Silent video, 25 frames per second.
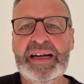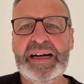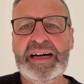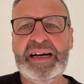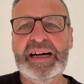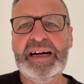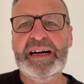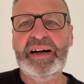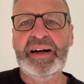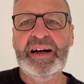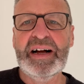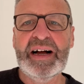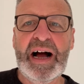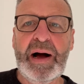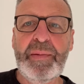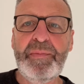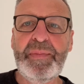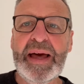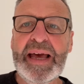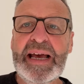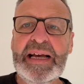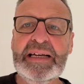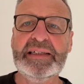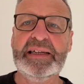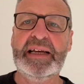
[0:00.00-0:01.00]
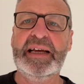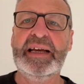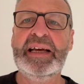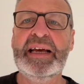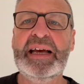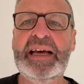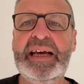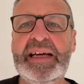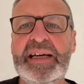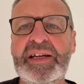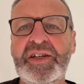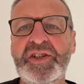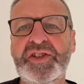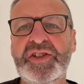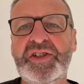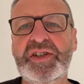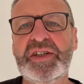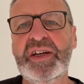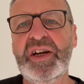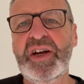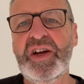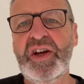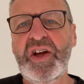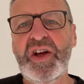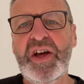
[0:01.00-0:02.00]
amazing
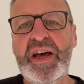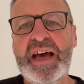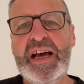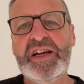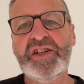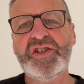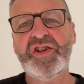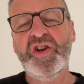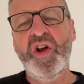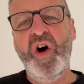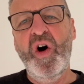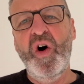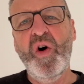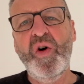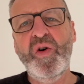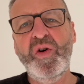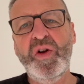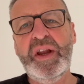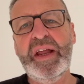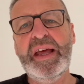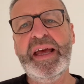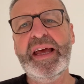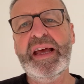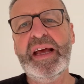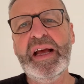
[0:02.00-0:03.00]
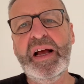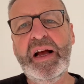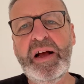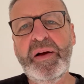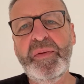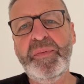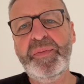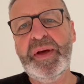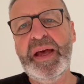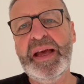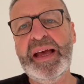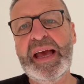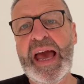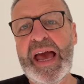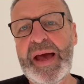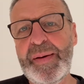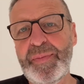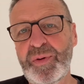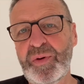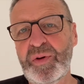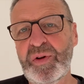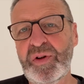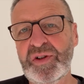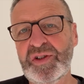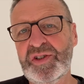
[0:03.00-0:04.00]
is not only being
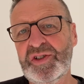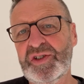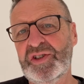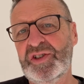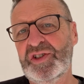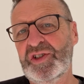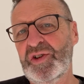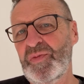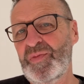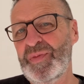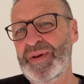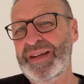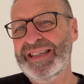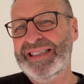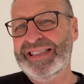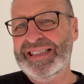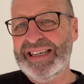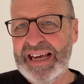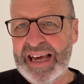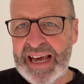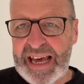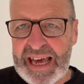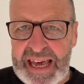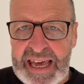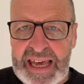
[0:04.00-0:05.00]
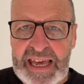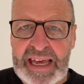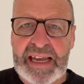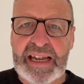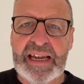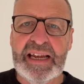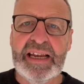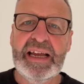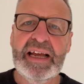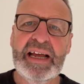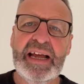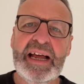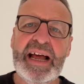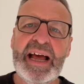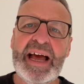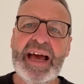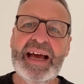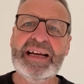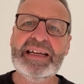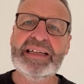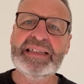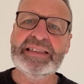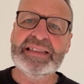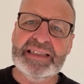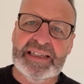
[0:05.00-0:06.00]
able to maintain
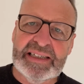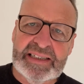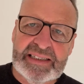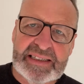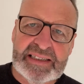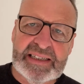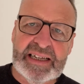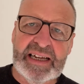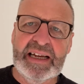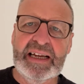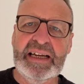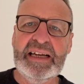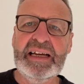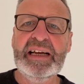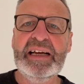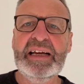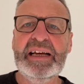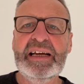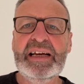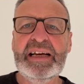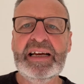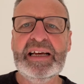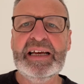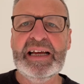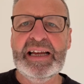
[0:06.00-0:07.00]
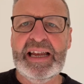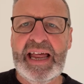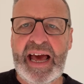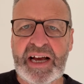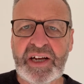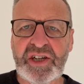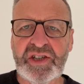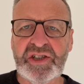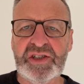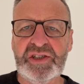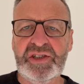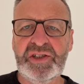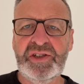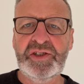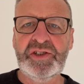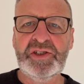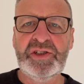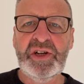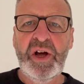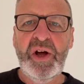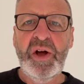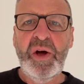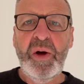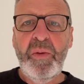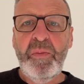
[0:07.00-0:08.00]
existing
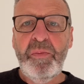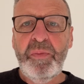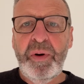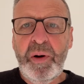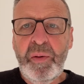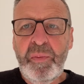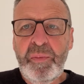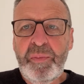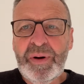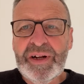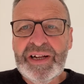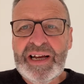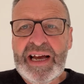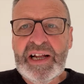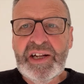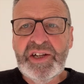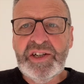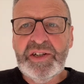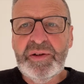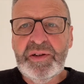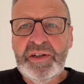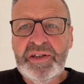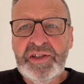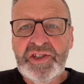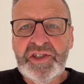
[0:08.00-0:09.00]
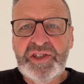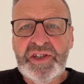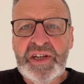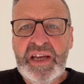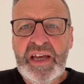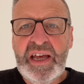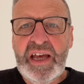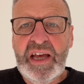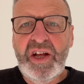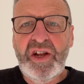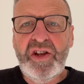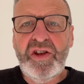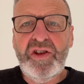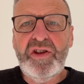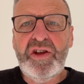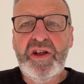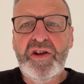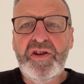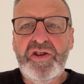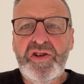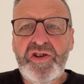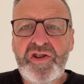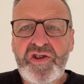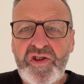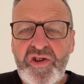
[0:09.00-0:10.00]
connections, but in seeing
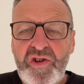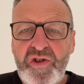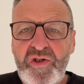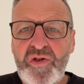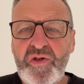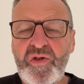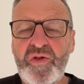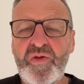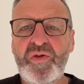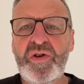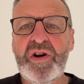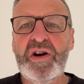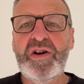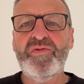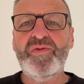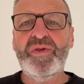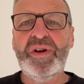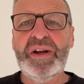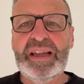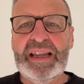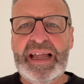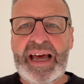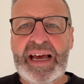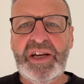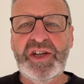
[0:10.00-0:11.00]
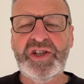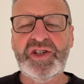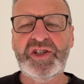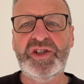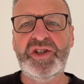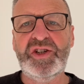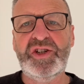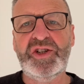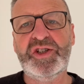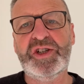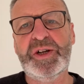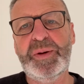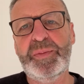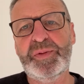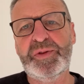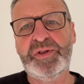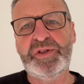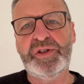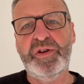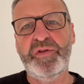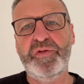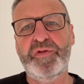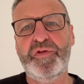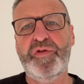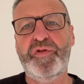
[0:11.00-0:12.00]
new
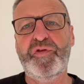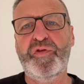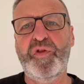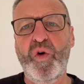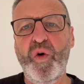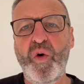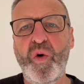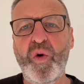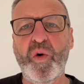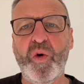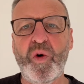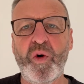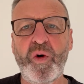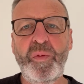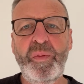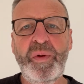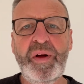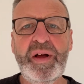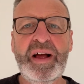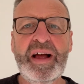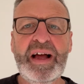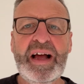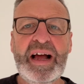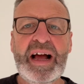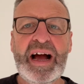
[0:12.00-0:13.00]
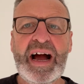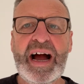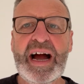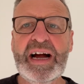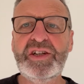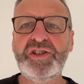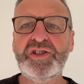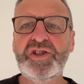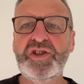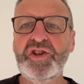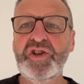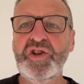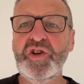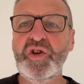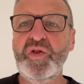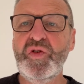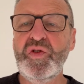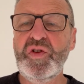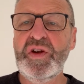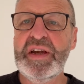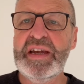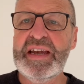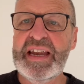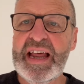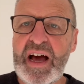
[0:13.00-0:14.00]
relationships form and new
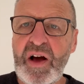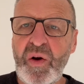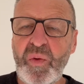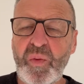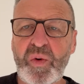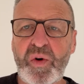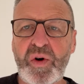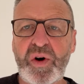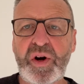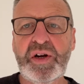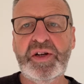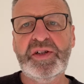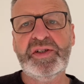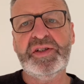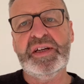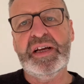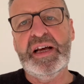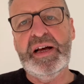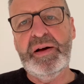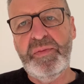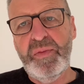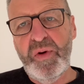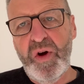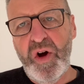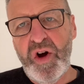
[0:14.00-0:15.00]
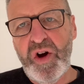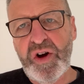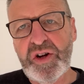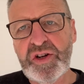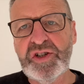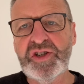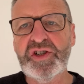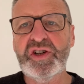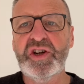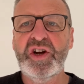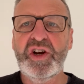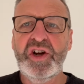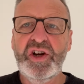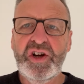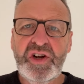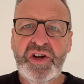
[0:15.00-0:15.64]
networks emerge